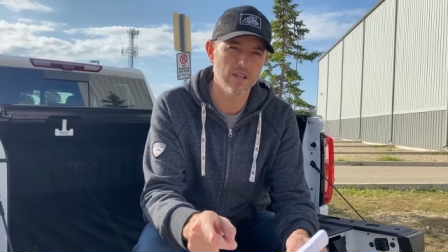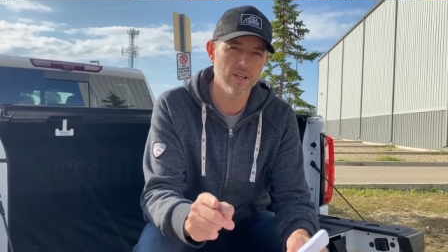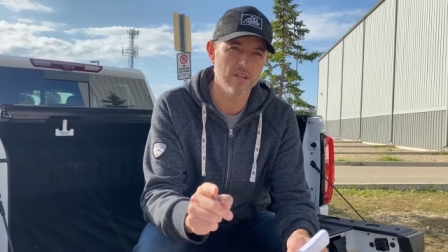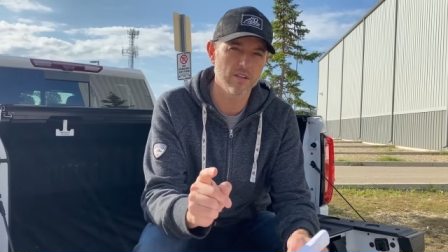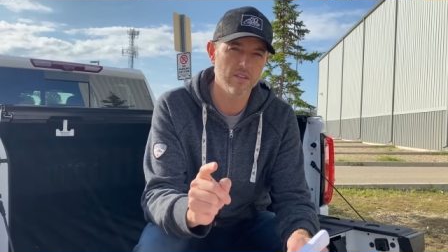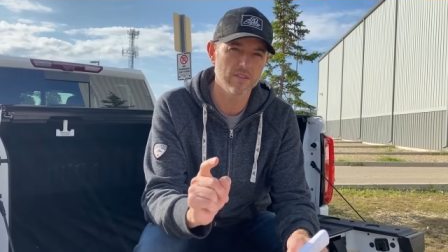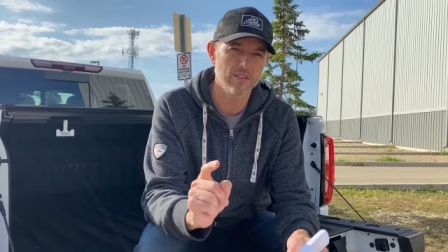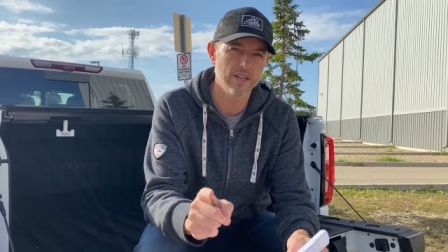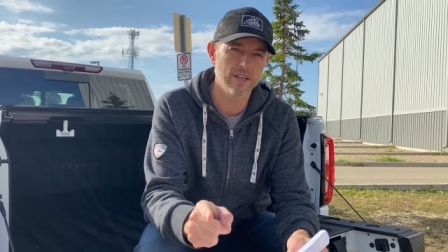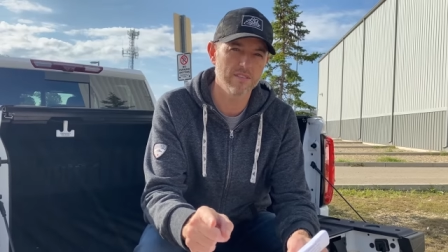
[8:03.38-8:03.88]
and
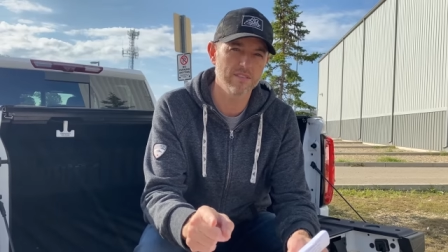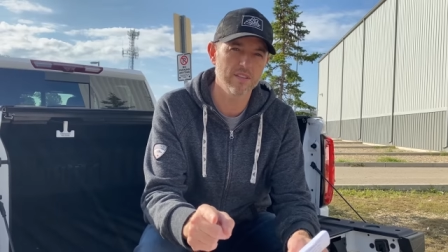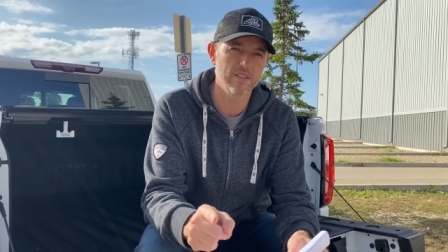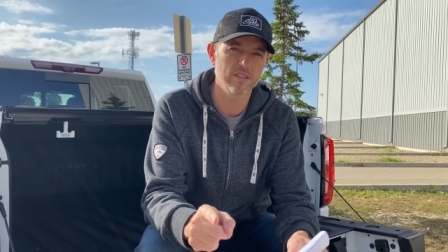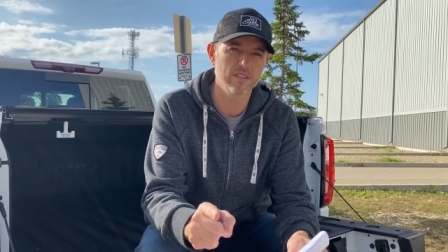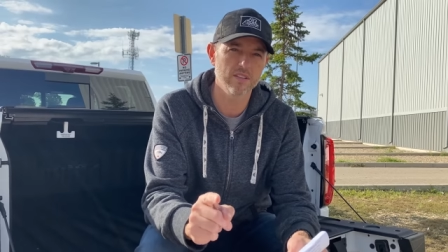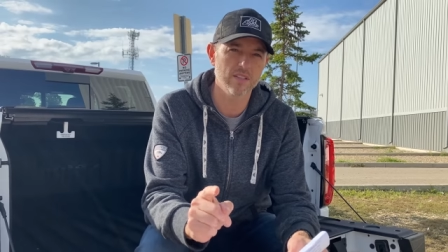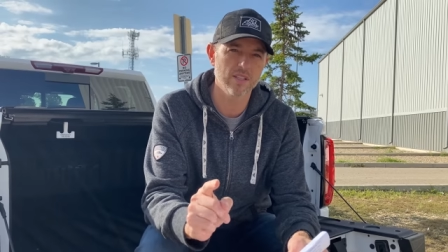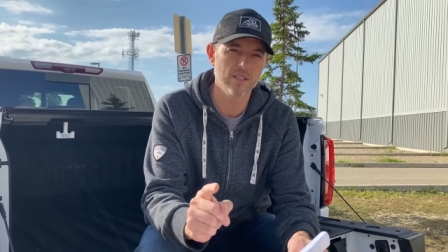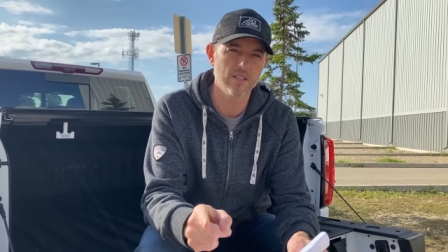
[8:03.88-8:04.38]
I'll
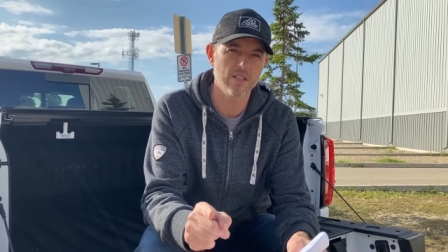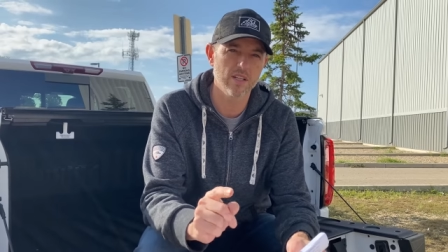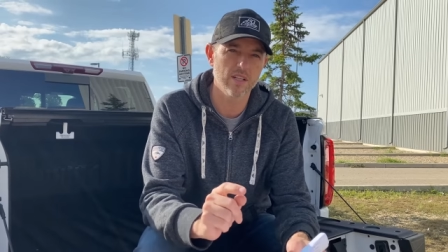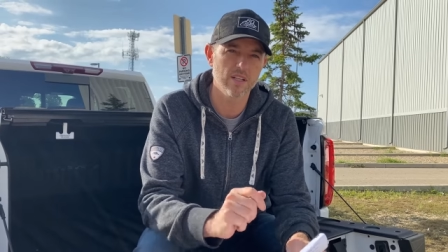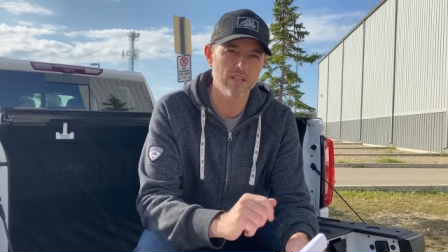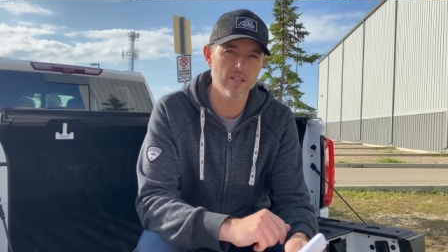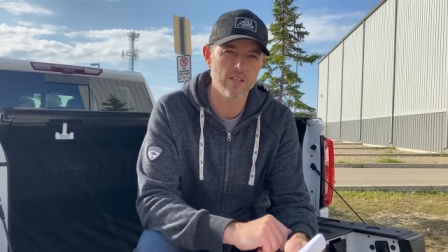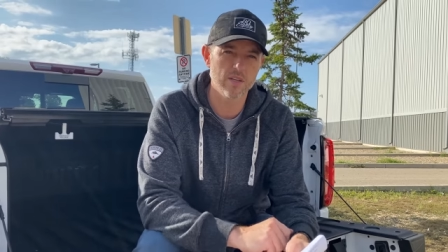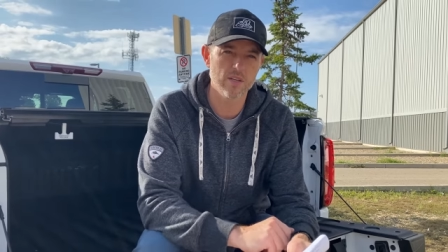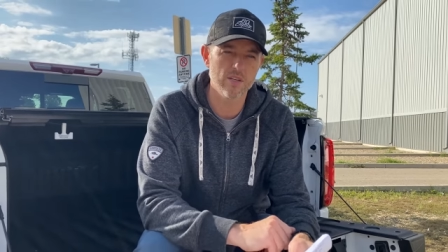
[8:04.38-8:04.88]
definitely
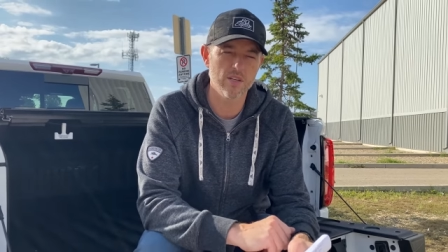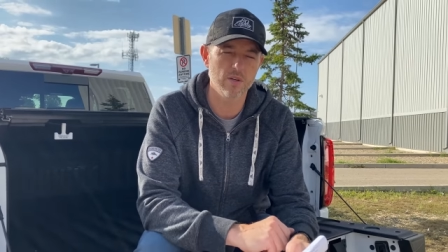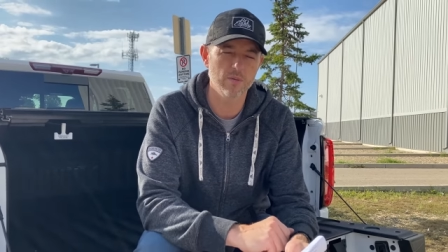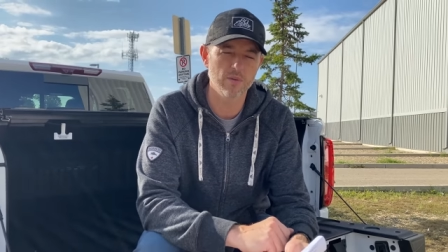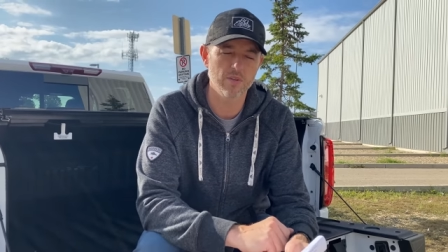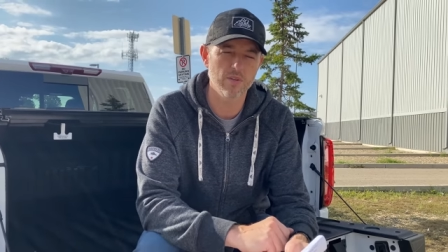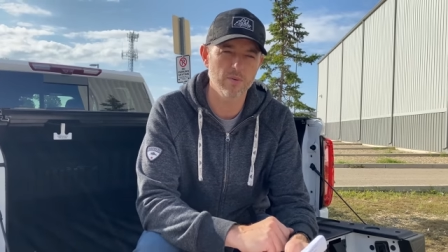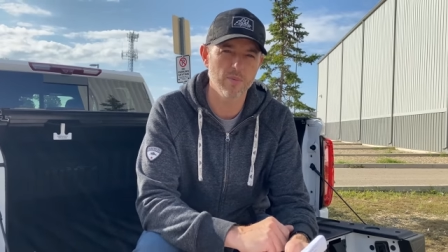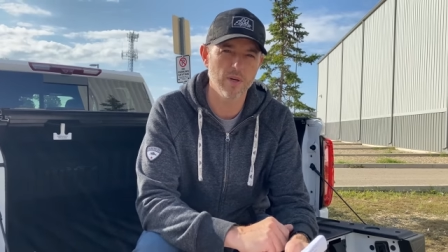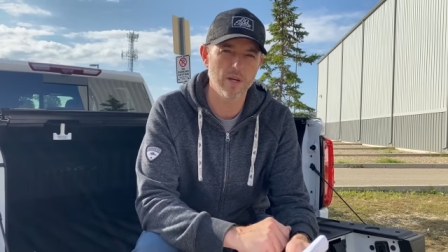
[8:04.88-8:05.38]
share
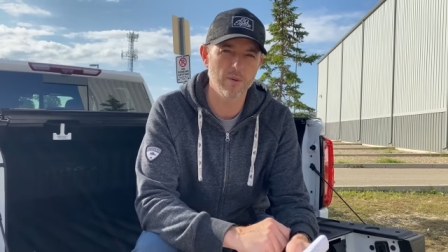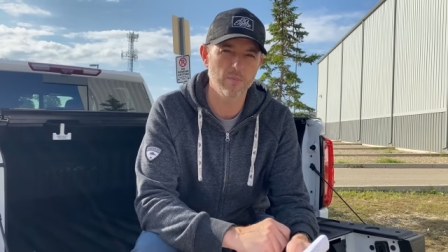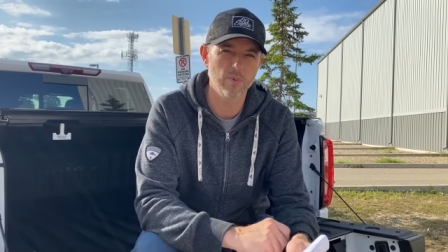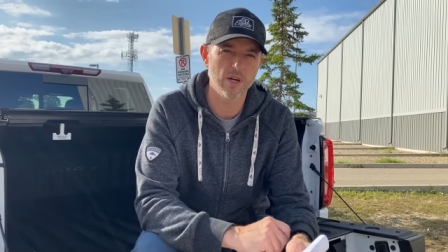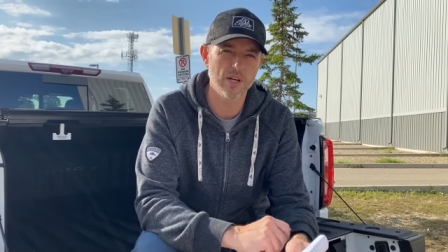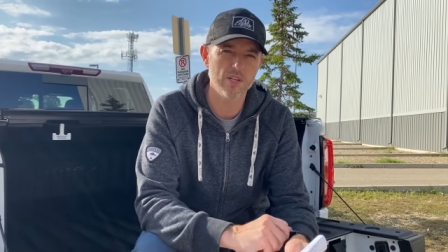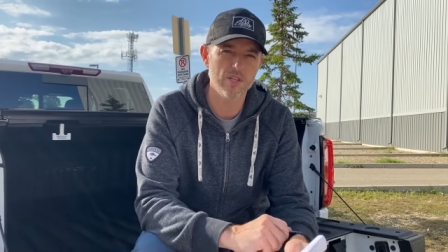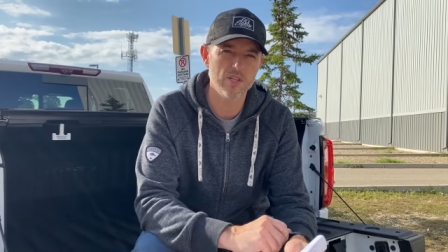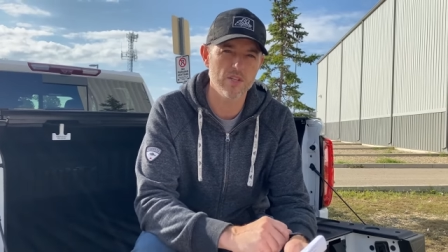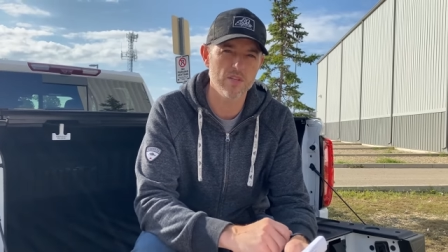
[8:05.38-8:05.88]
with you my
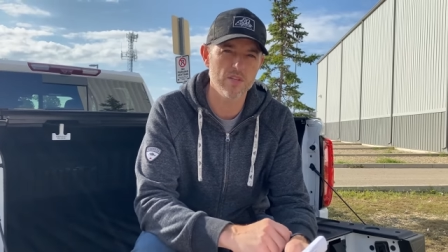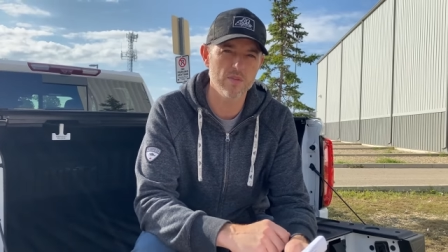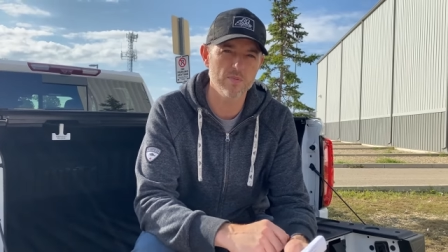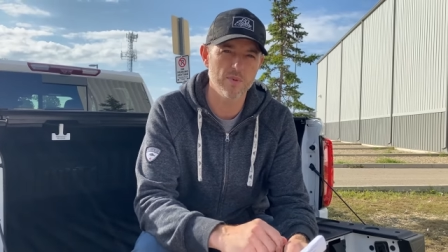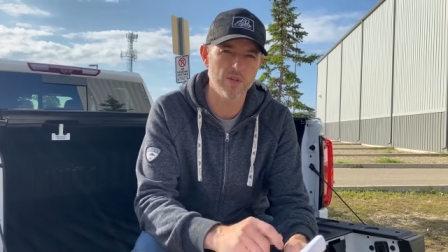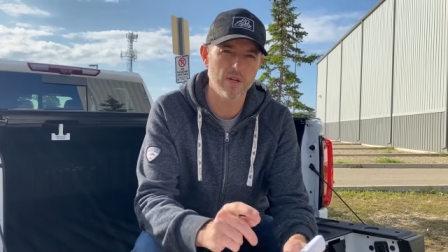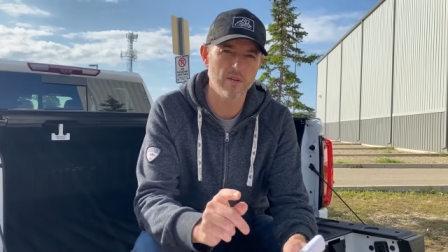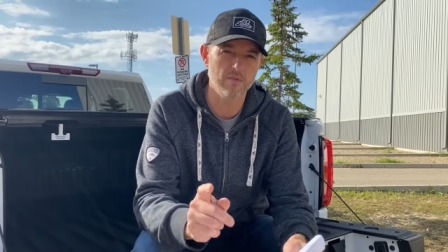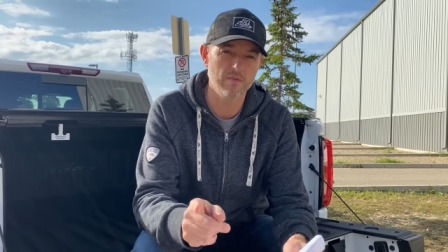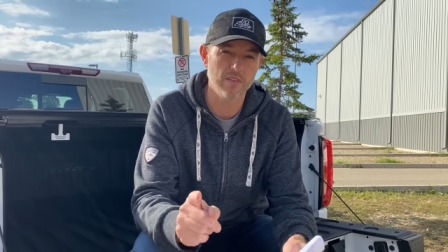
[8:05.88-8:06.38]
impressions,
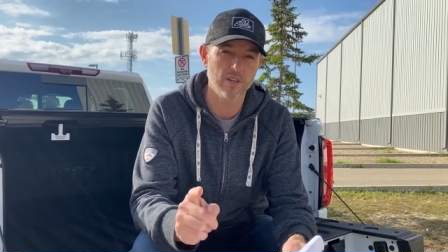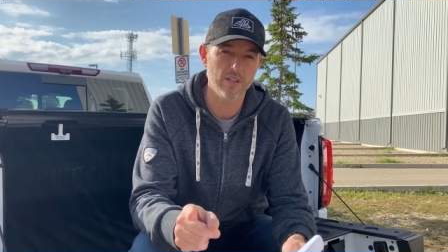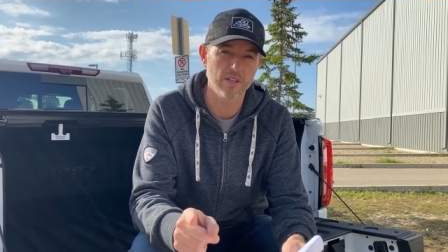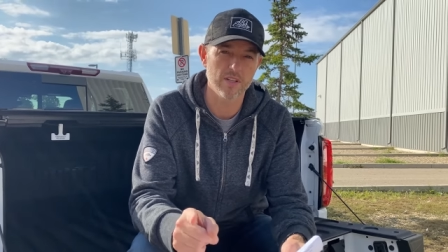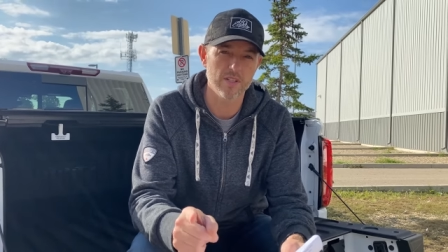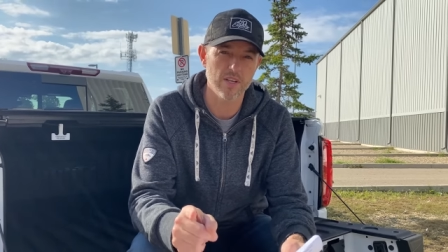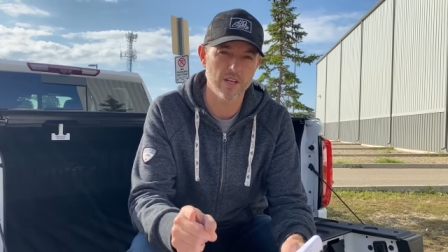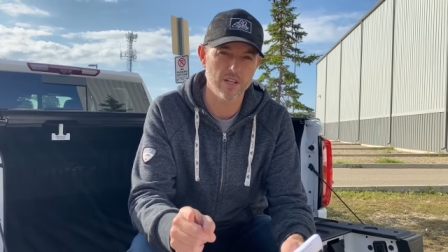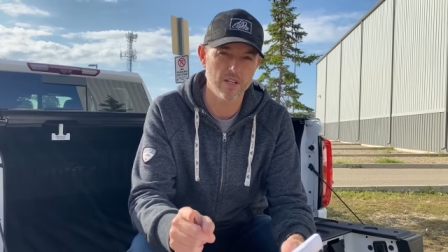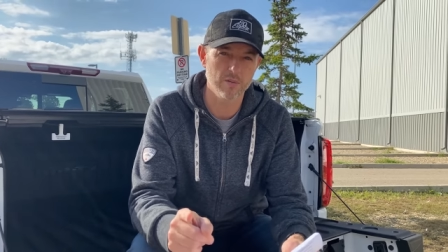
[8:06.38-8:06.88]
but I'm very
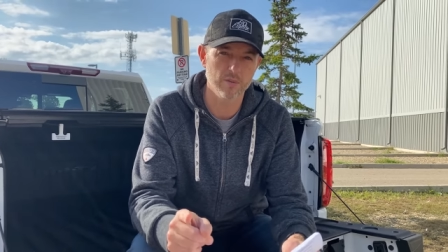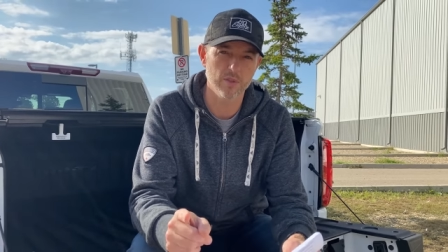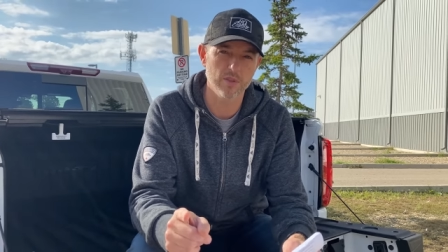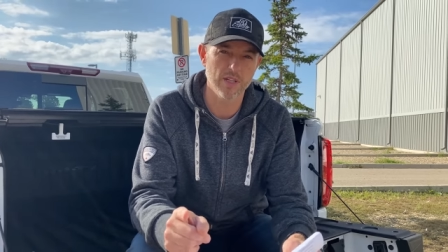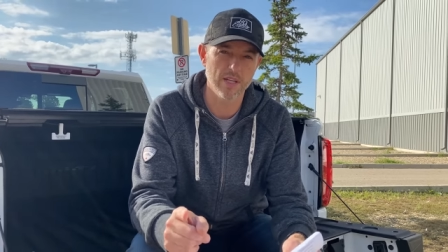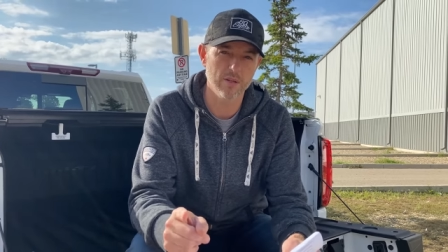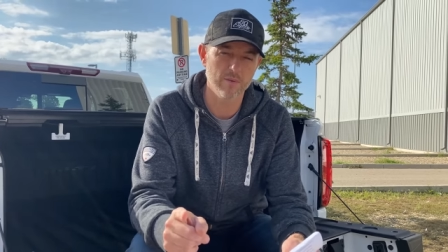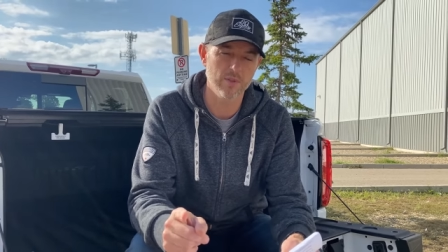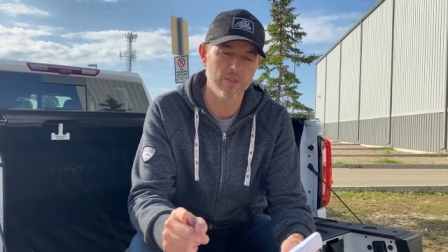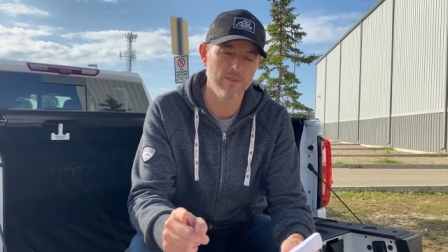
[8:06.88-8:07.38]
excited about
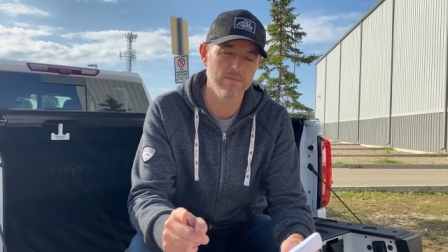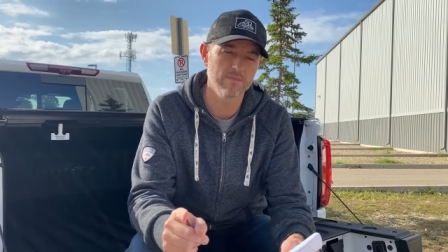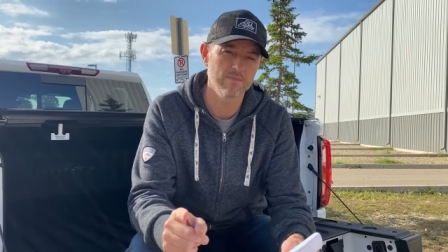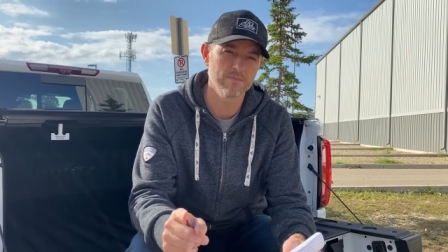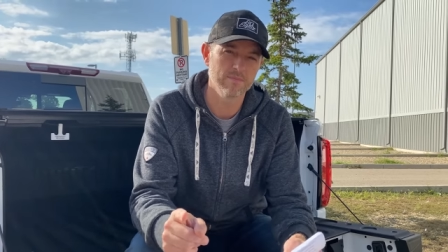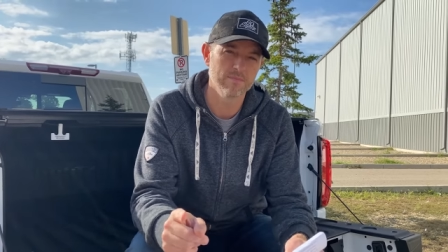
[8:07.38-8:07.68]
that one.